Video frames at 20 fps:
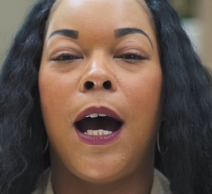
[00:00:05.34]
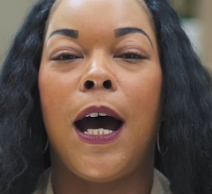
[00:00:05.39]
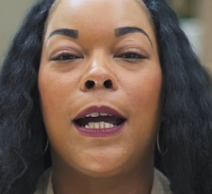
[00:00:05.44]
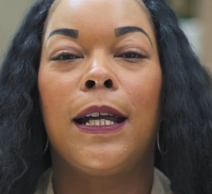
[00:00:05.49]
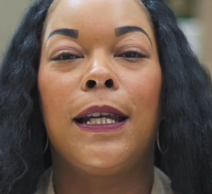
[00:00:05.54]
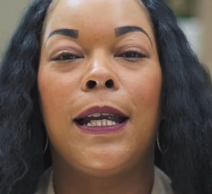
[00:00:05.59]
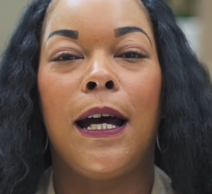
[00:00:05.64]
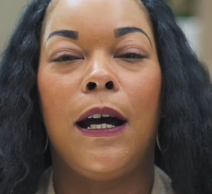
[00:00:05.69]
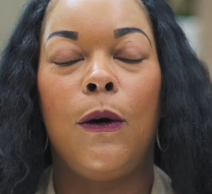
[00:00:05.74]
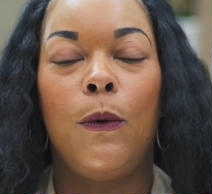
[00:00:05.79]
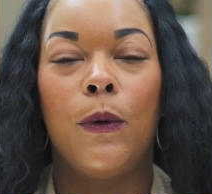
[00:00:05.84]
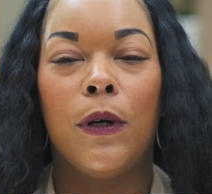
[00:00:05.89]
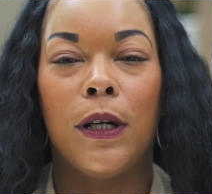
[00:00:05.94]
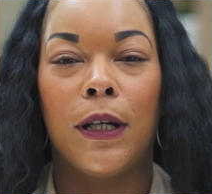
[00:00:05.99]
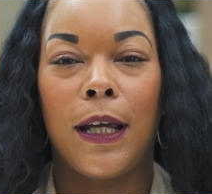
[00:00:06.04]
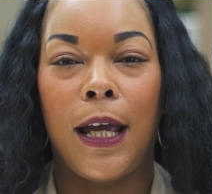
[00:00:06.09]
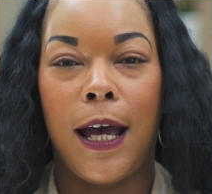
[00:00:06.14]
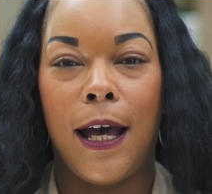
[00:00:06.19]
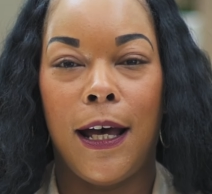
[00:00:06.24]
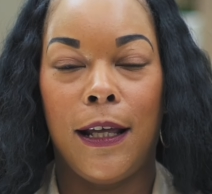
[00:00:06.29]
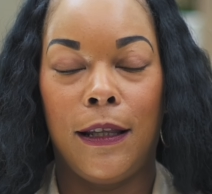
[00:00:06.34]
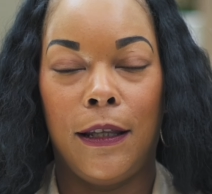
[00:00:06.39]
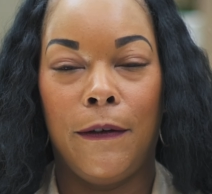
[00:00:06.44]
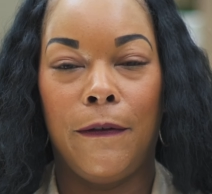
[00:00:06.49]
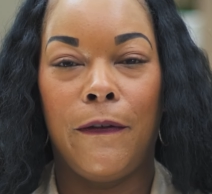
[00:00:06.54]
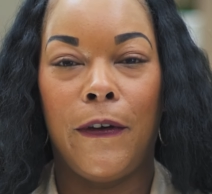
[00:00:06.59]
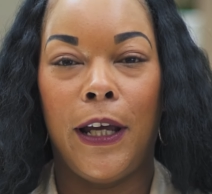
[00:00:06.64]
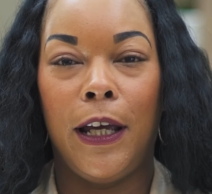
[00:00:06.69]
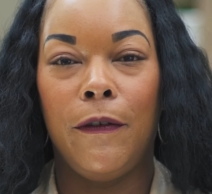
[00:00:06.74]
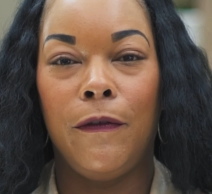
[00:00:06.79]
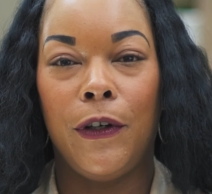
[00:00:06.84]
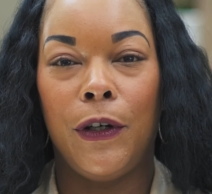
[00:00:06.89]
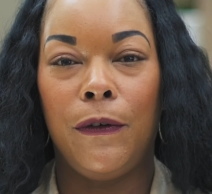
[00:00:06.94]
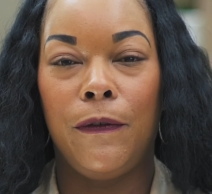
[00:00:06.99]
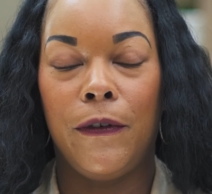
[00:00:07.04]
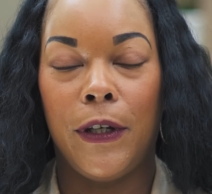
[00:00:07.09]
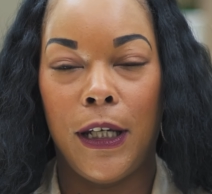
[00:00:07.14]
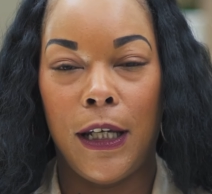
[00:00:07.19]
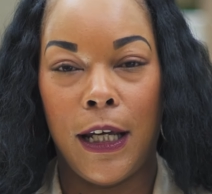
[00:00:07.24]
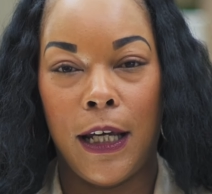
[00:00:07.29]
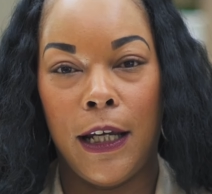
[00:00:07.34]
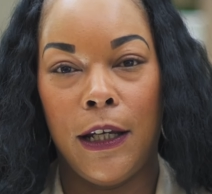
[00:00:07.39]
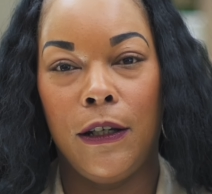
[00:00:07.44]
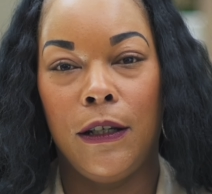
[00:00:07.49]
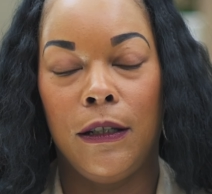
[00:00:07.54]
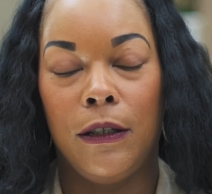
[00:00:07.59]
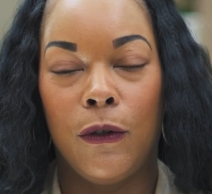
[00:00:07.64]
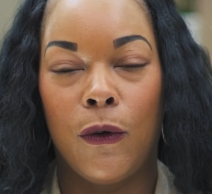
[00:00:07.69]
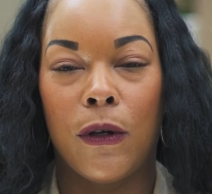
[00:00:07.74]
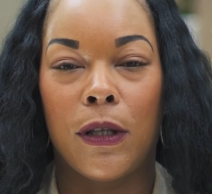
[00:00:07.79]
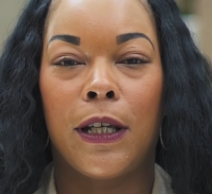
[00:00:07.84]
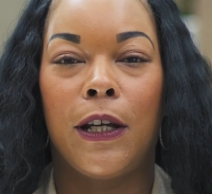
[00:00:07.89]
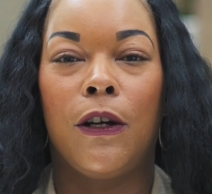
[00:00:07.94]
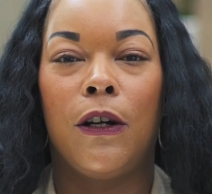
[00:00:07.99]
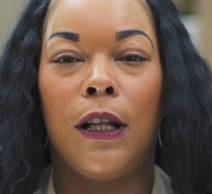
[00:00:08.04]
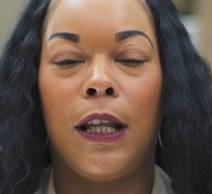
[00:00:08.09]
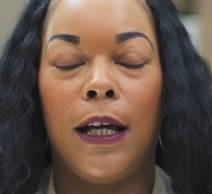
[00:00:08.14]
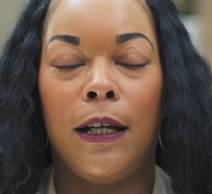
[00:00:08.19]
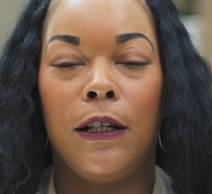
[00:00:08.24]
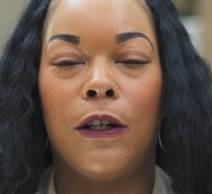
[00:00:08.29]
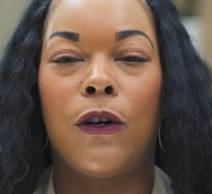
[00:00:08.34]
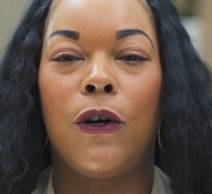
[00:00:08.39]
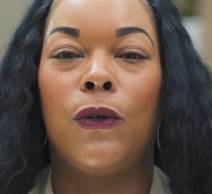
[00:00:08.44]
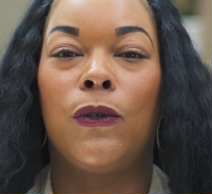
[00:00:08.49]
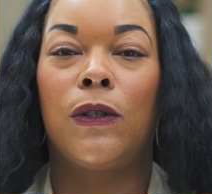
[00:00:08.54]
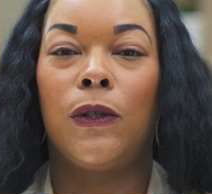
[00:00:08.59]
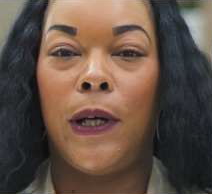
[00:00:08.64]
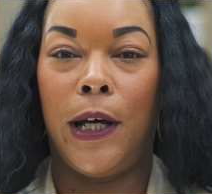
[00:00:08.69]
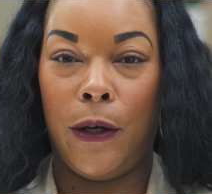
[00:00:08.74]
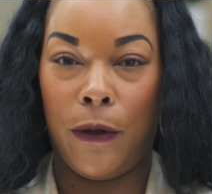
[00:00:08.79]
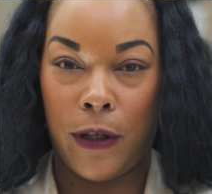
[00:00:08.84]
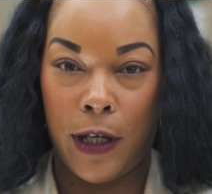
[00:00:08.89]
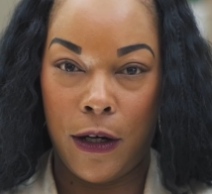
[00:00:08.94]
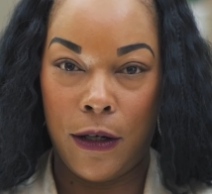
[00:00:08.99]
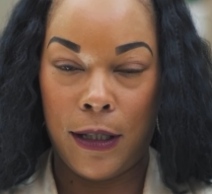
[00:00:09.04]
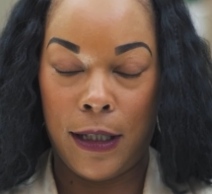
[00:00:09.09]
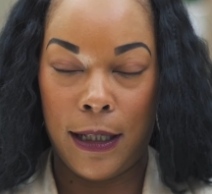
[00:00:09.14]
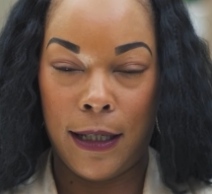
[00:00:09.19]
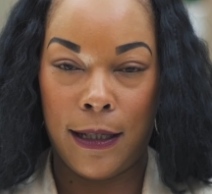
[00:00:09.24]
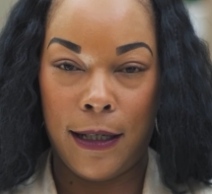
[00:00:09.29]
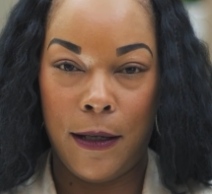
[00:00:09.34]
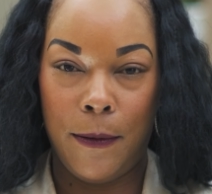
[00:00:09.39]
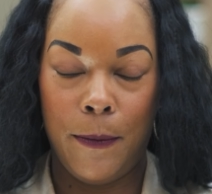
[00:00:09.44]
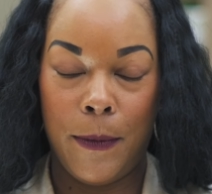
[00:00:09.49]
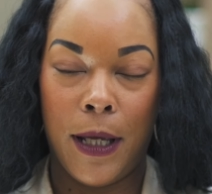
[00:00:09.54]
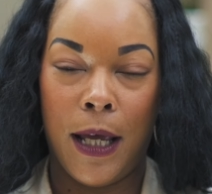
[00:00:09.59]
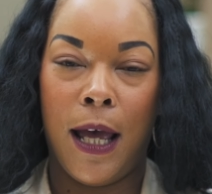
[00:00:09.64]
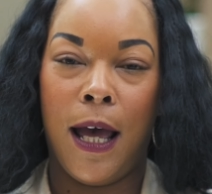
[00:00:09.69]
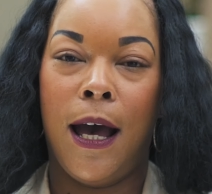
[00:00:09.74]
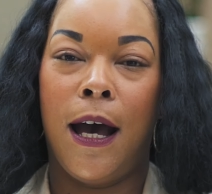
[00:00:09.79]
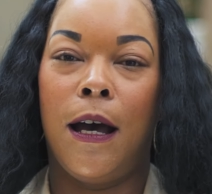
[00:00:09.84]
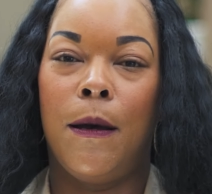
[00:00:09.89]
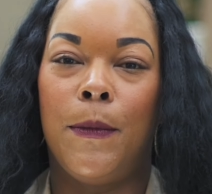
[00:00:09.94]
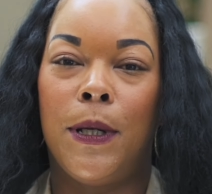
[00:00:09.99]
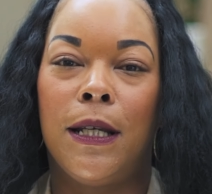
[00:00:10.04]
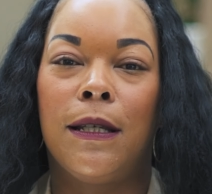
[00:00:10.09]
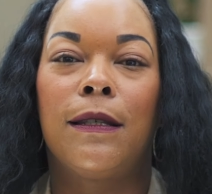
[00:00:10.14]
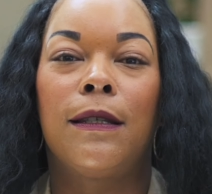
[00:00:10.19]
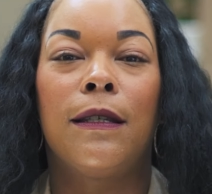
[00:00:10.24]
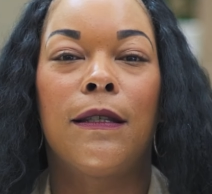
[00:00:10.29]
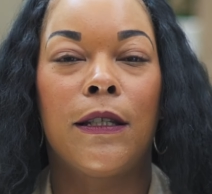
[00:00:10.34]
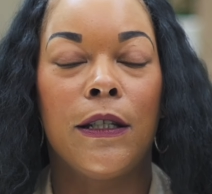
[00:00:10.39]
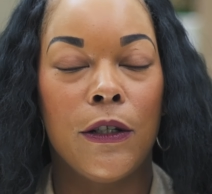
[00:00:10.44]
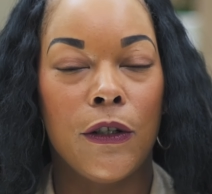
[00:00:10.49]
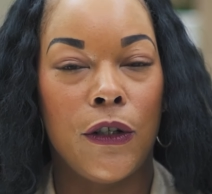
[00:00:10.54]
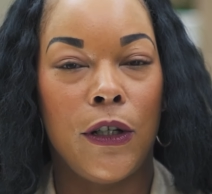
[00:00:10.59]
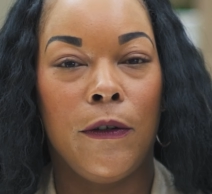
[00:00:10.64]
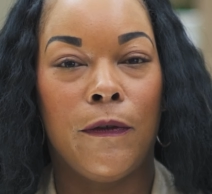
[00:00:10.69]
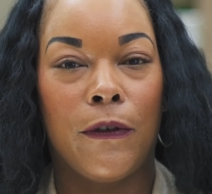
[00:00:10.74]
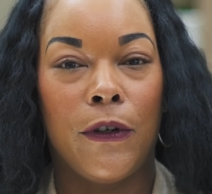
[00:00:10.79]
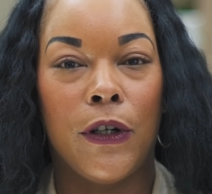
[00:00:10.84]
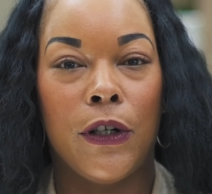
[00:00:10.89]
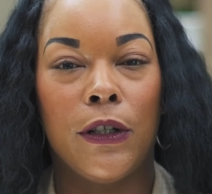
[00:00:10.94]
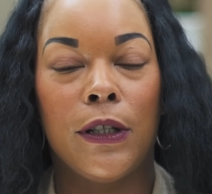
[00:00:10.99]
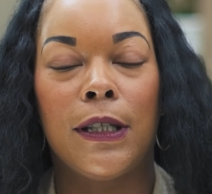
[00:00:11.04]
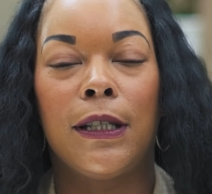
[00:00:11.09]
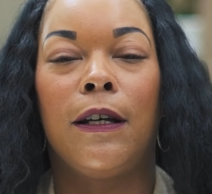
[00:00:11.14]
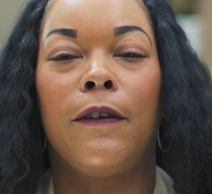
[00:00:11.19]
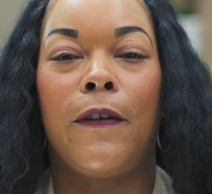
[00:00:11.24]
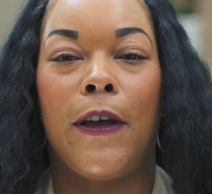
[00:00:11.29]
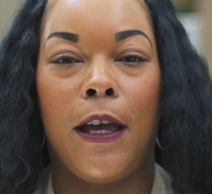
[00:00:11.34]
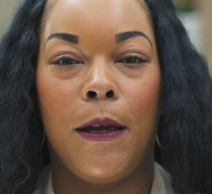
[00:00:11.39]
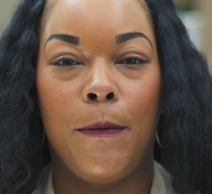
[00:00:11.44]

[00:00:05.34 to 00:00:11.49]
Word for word: I now work at the Fayetteville VA North Carolina Coastal Healthcare System. I'm an assistant chief nurse of